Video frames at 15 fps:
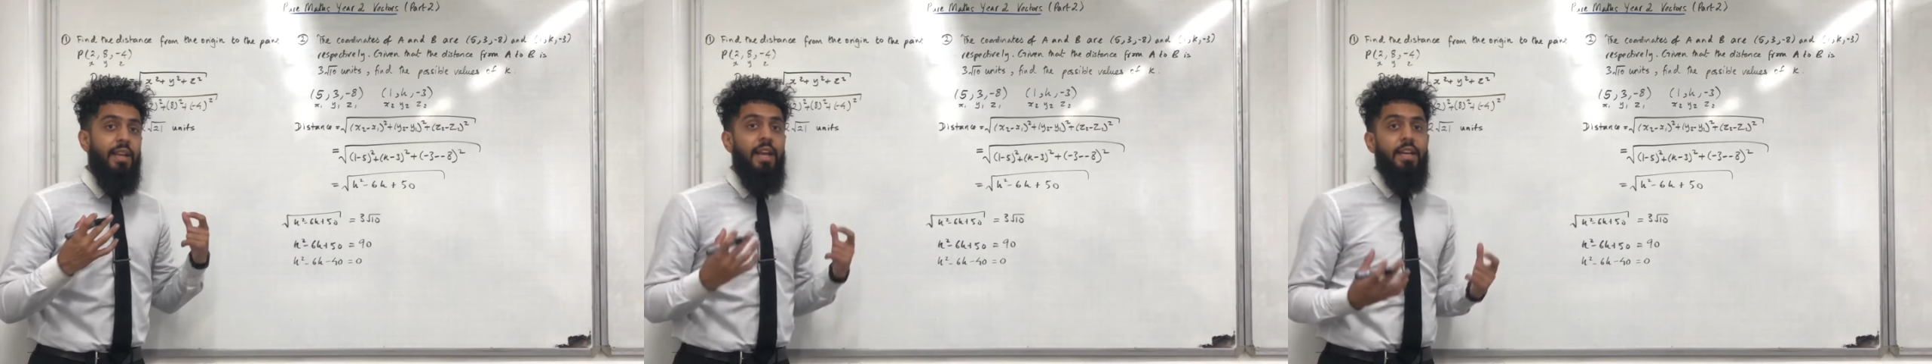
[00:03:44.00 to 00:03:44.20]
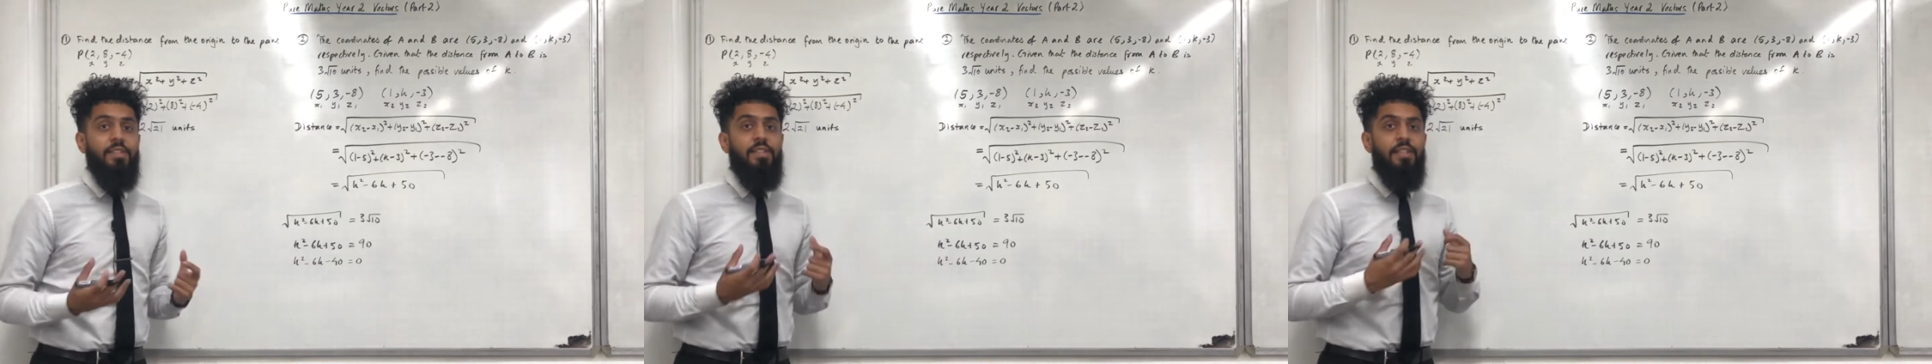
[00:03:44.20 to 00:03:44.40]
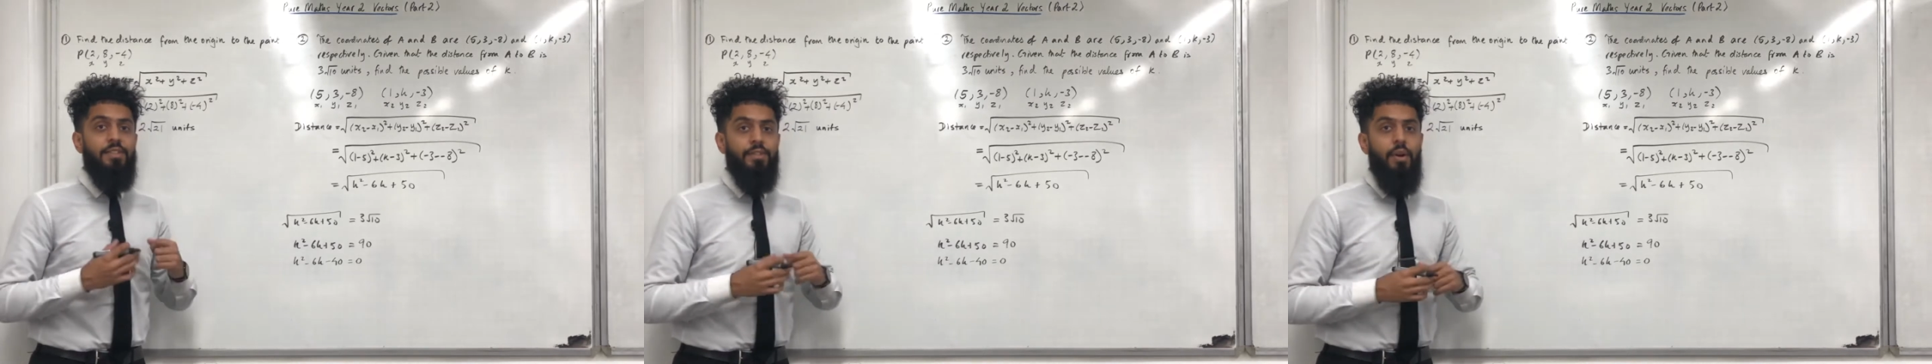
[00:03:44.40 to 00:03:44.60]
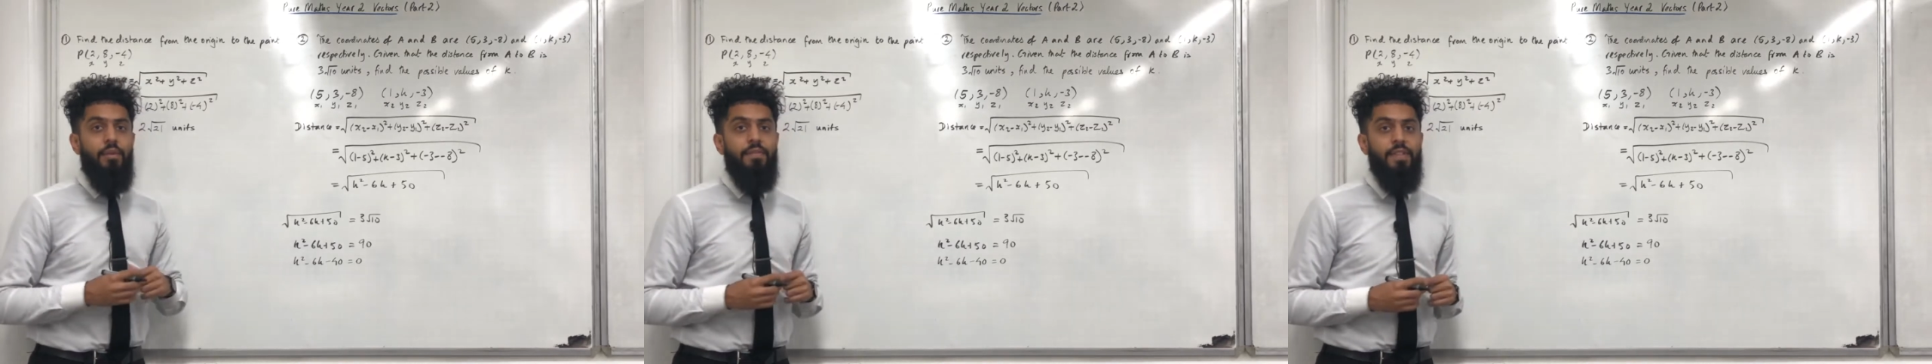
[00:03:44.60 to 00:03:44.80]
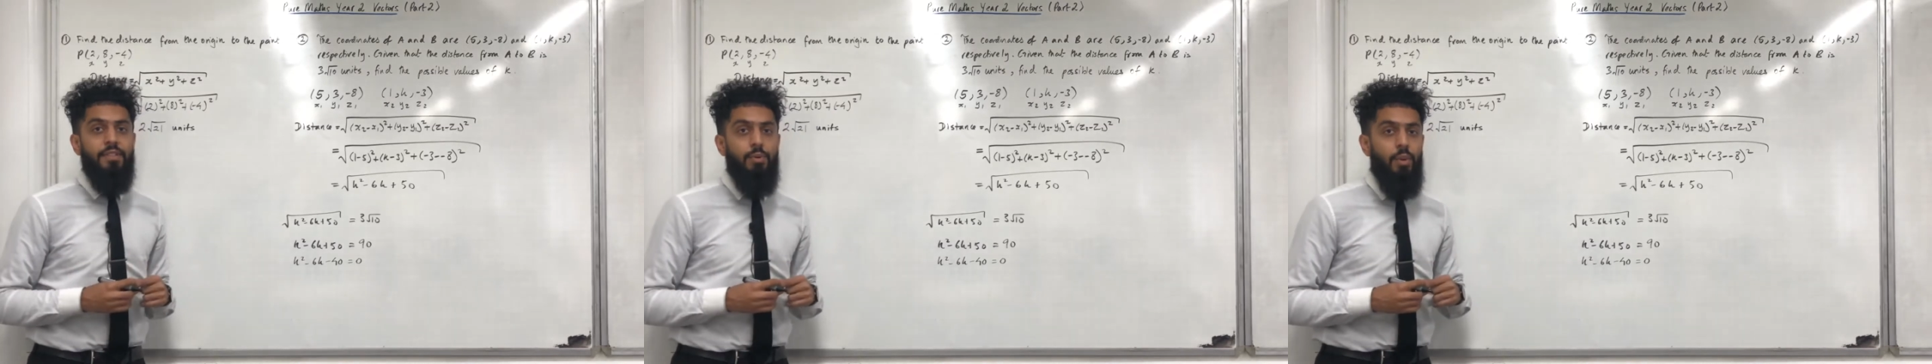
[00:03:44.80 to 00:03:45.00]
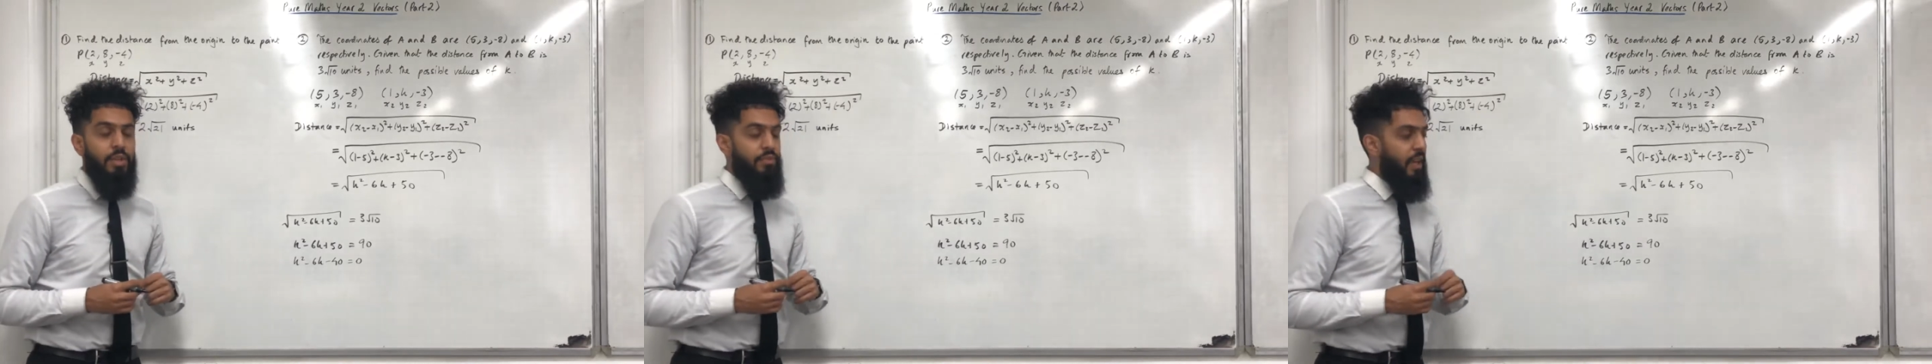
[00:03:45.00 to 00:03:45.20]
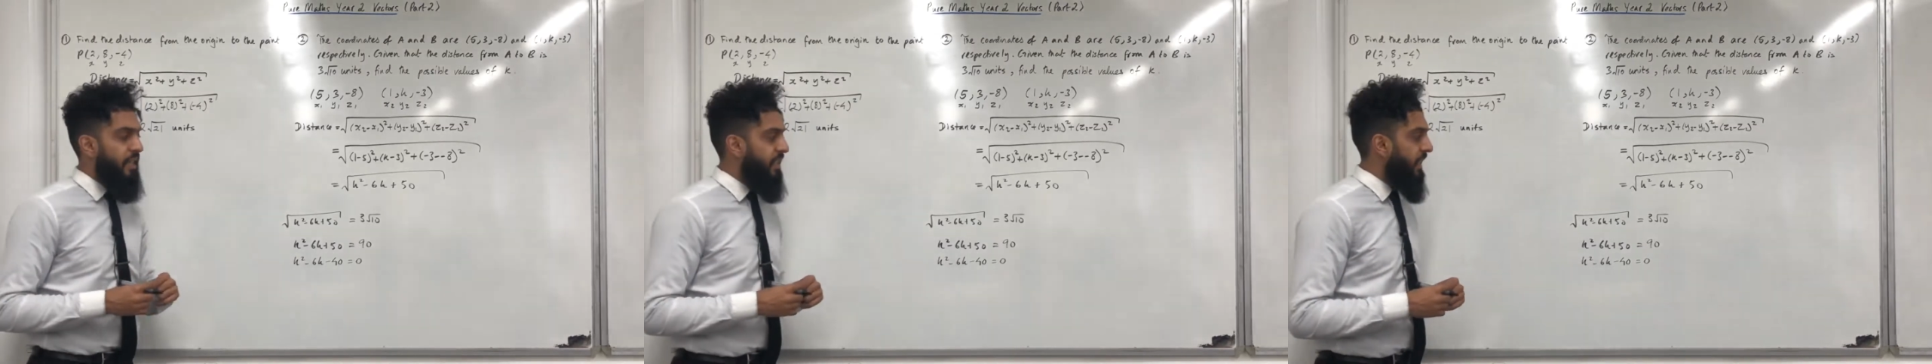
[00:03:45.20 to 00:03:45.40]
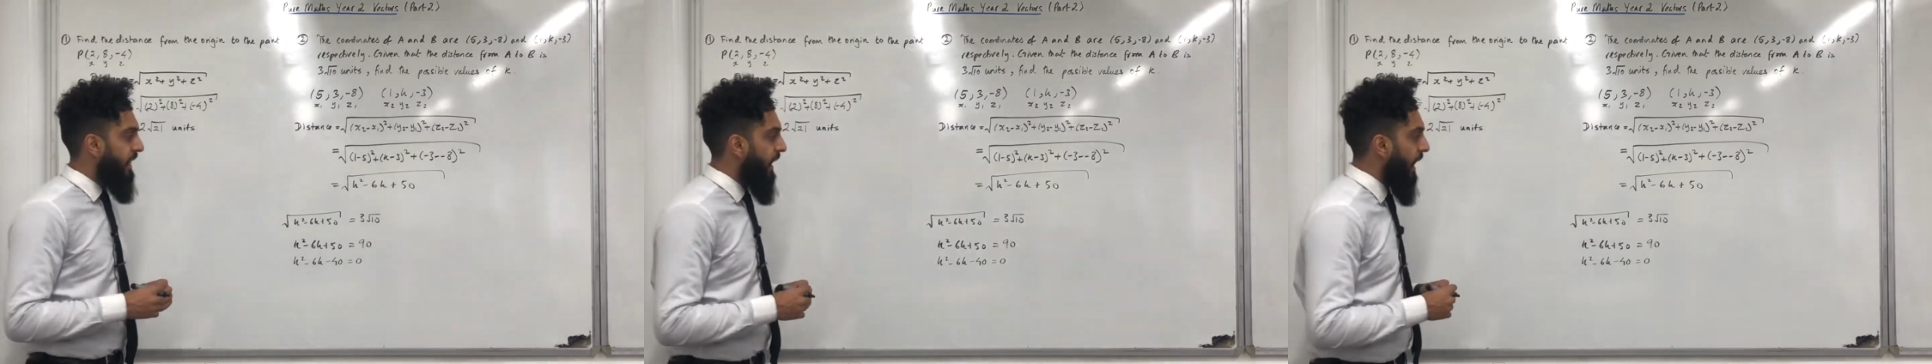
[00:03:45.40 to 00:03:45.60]
actually solve this
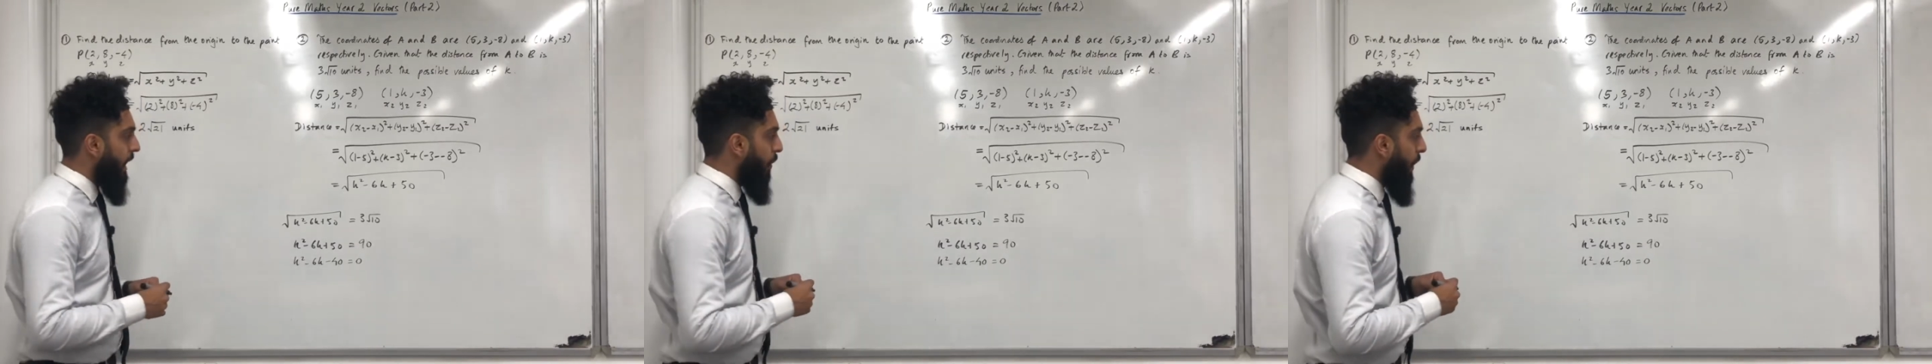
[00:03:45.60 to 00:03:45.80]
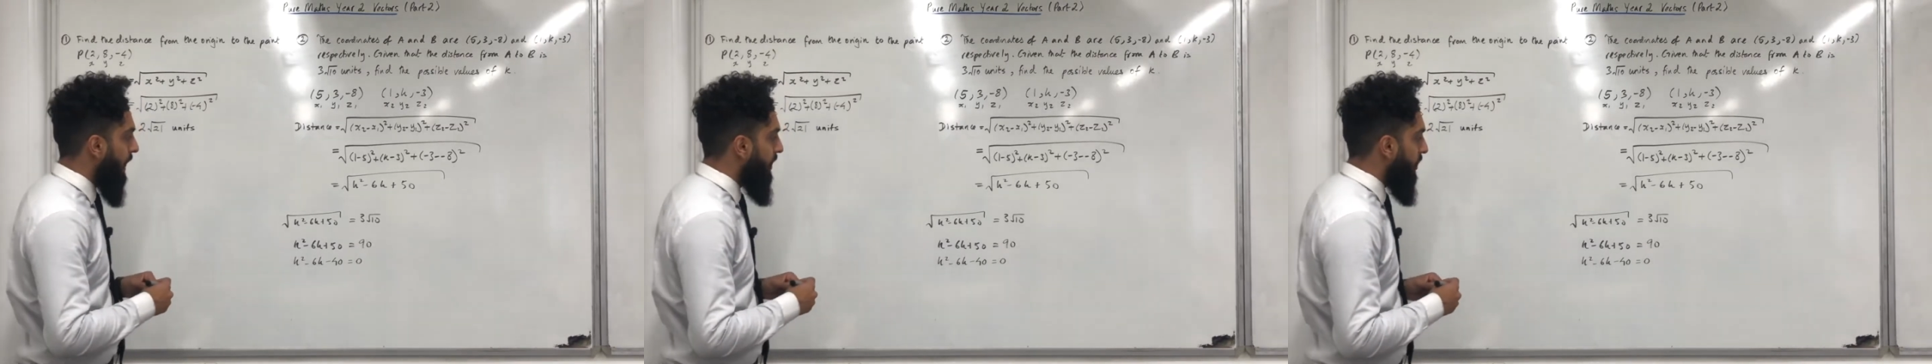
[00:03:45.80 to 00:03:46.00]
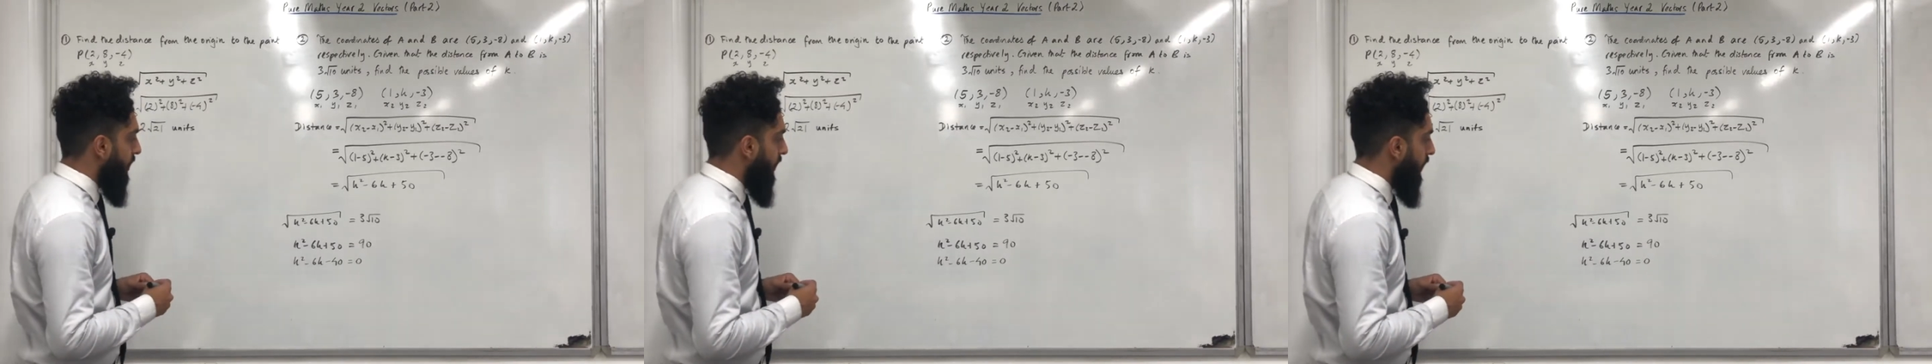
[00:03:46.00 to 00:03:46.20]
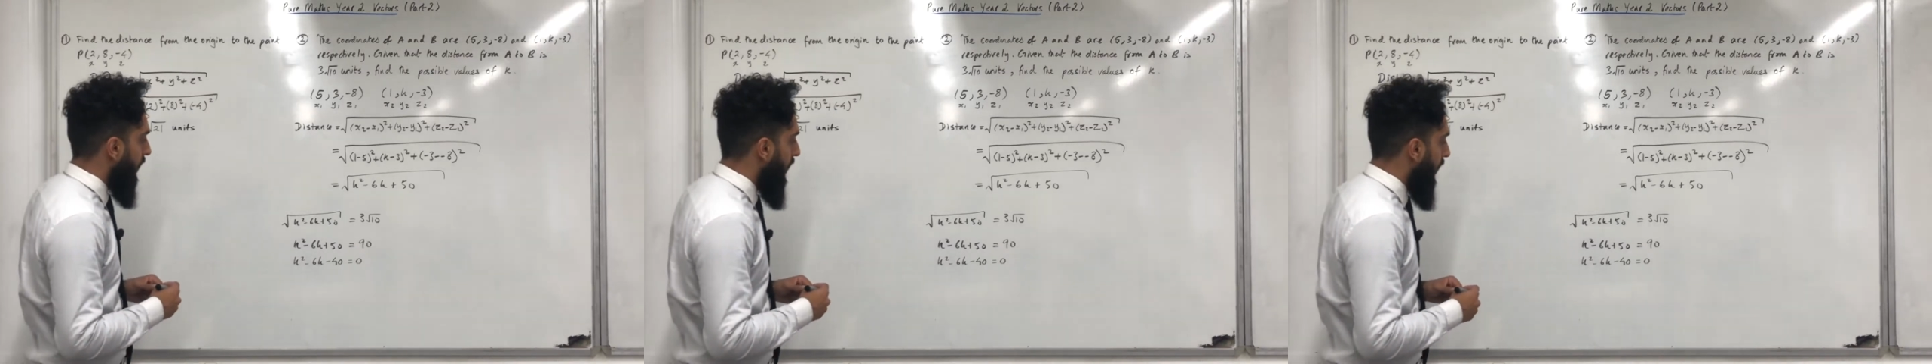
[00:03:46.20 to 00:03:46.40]
quadratic equation.